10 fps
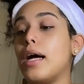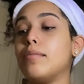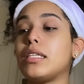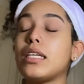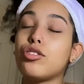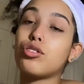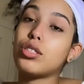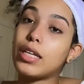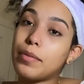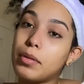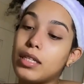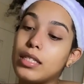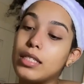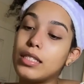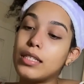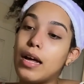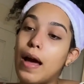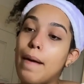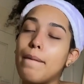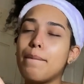i'm taking intro to psych because
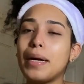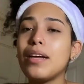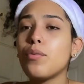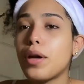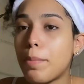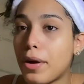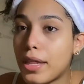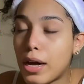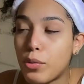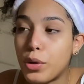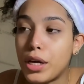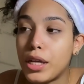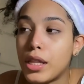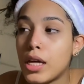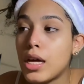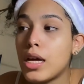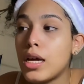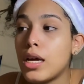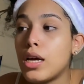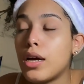i might want to pair that with
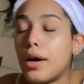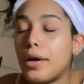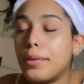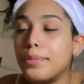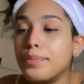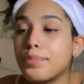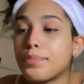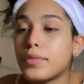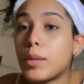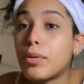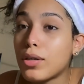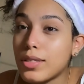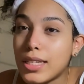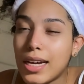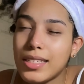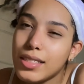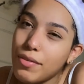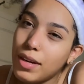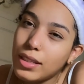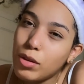um political science because i
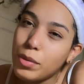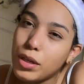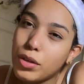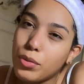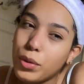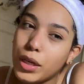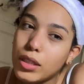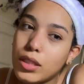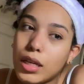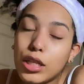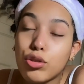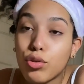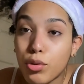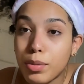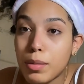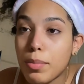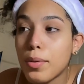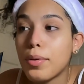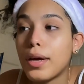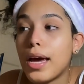feel like that'd be a good way to get to know
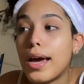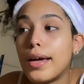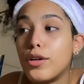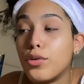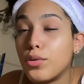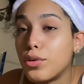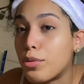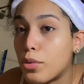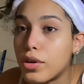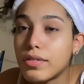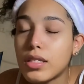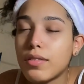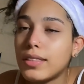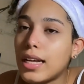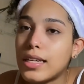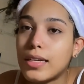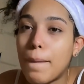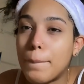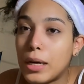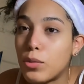people and know their motives and stuff like that because i
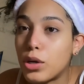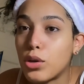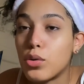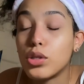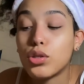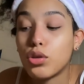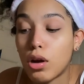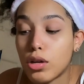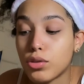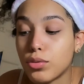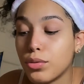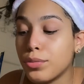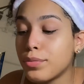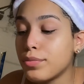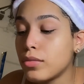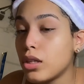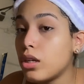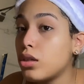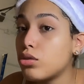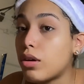might want to go into law school
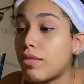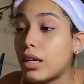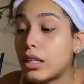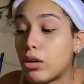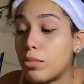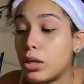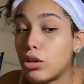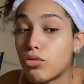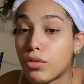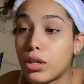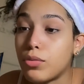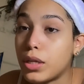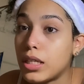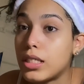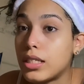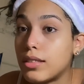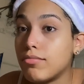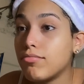so i feel like that would be a great way to